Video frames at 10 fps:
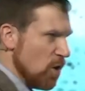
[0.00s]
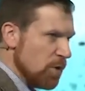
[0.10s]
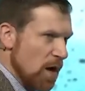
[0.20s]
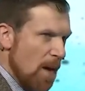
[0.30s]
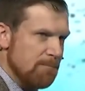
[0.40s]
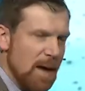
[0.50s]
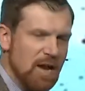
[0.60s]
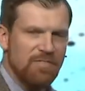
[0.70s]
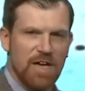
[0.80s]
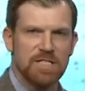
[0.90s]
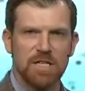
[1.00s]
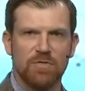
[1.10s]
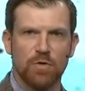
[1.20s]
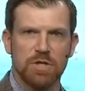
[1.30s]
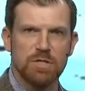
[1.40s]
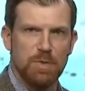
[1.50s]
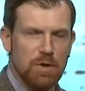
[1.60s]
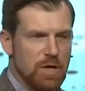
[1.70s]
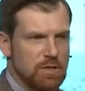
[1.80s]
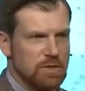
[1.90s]
Are we manifesting the fruit of the
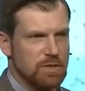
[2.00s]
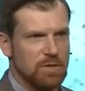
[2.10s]
Spirit?